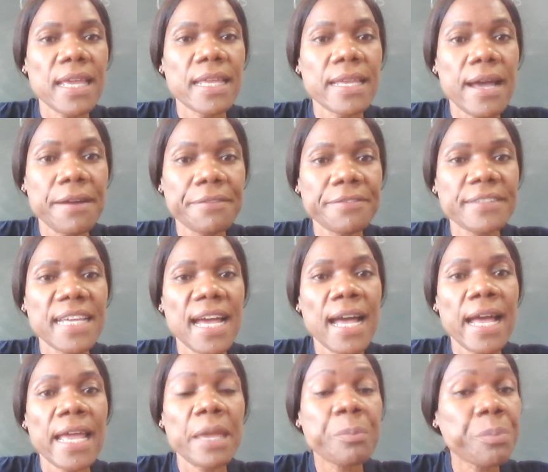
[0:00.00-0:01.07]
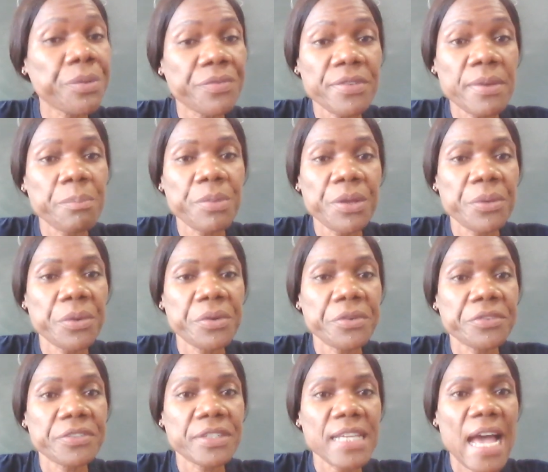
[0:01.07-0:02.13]
and after some period
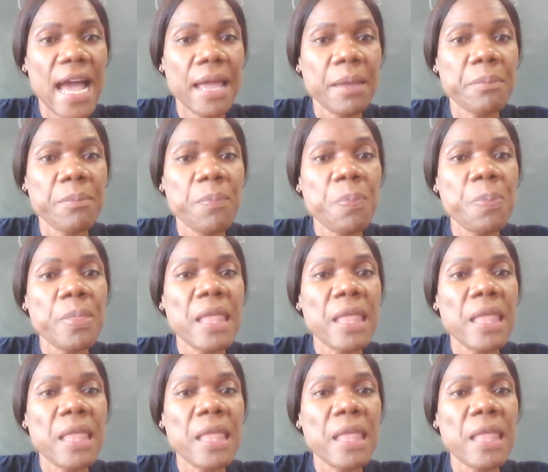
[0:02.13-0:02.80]
of time,